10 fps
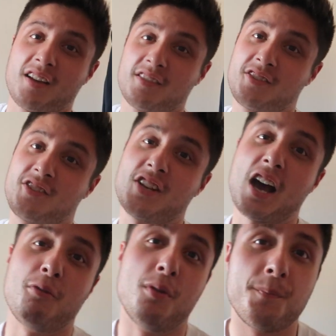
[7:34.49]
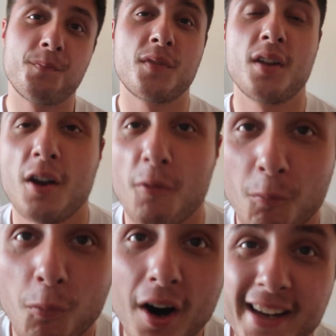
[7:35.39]
So,
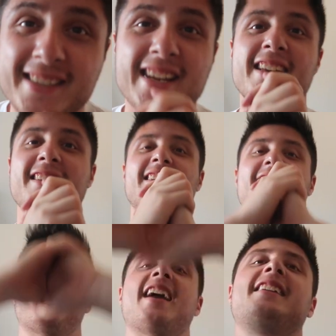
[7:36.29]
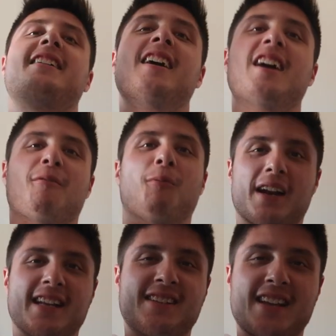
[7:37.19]
what is taking the cake? What is